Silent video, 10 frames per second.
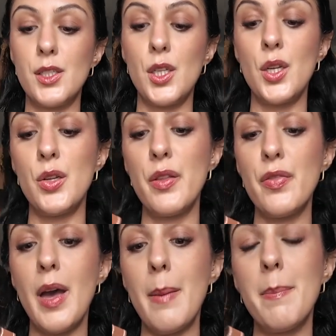to
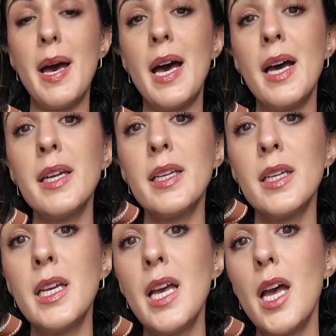that bag,
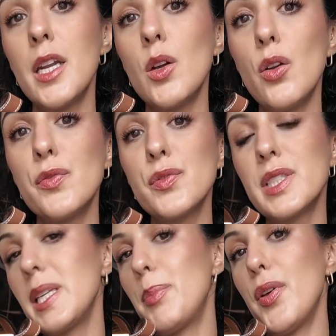and I'll
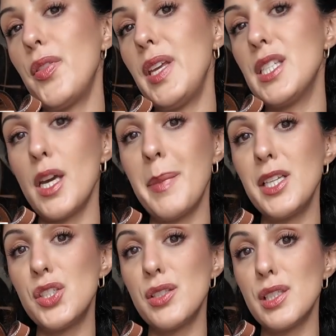obviously put the
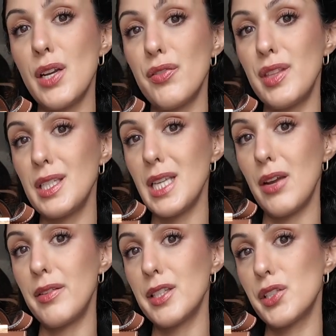dimensions and everything down
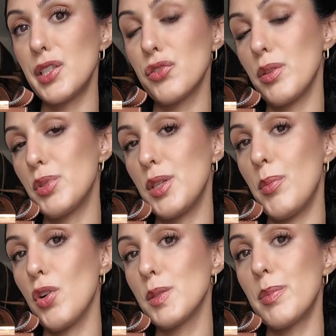in the description
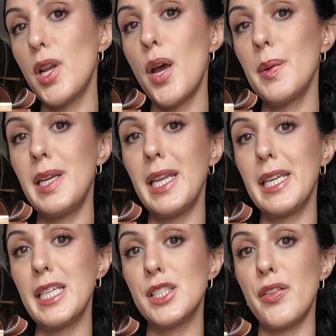box below and link
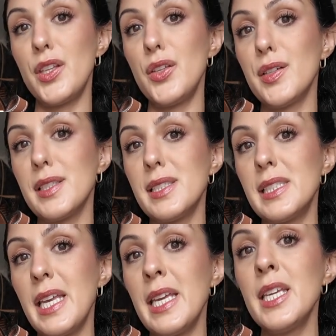it so that you can
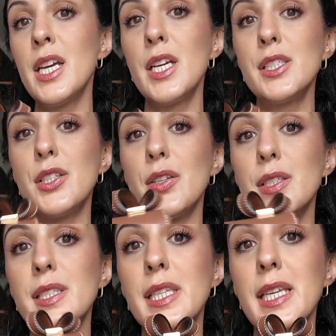see. So you can
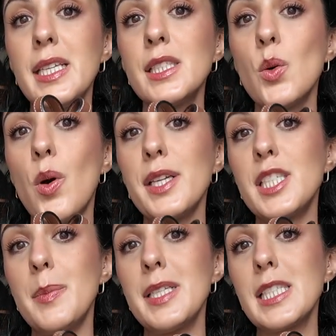see it is quite a
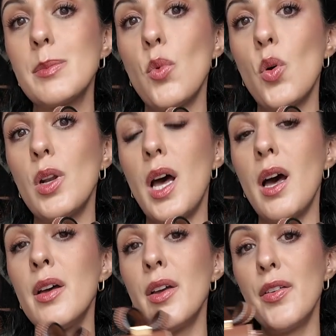bit smaller
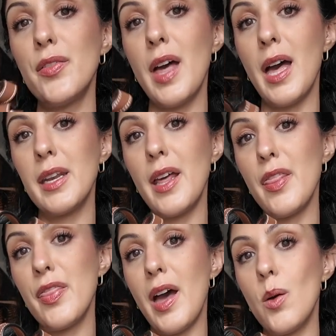than
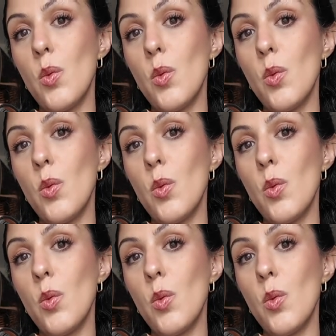that